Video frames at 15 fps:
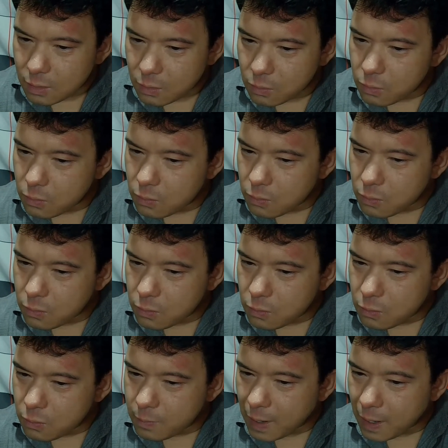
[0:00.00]

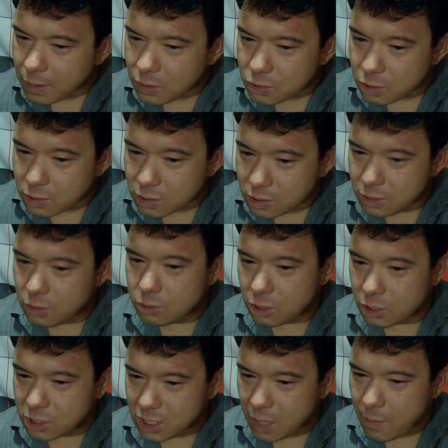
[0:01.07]
man, you should
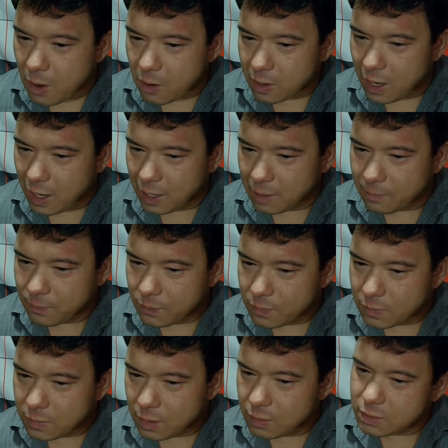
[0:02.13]
see about getting.
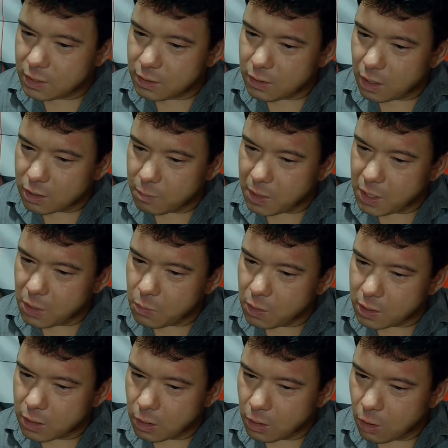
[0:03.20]
You see, you got the mini
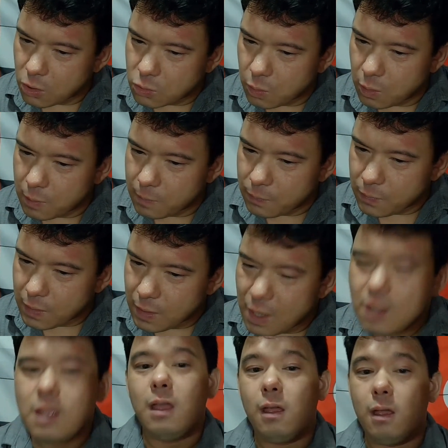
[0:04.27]
one and the large one.
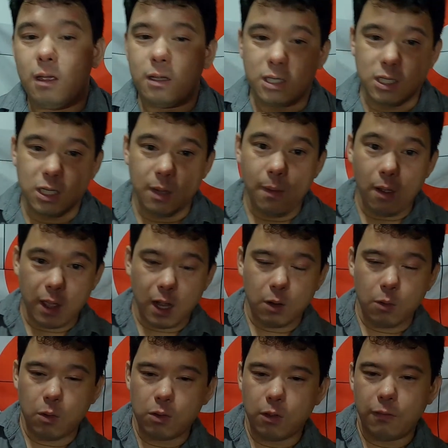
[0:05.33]
See about
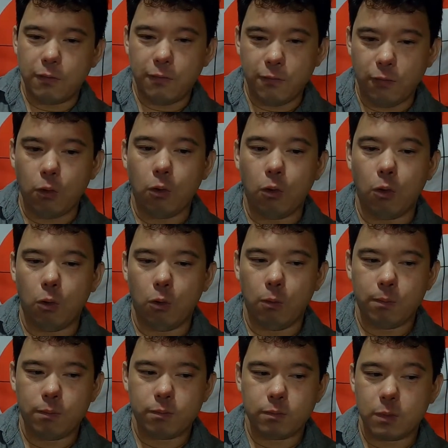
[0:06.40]
getting one of the
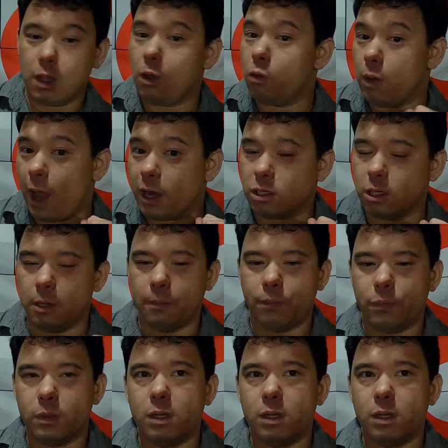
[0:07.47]
full. Oh, actually,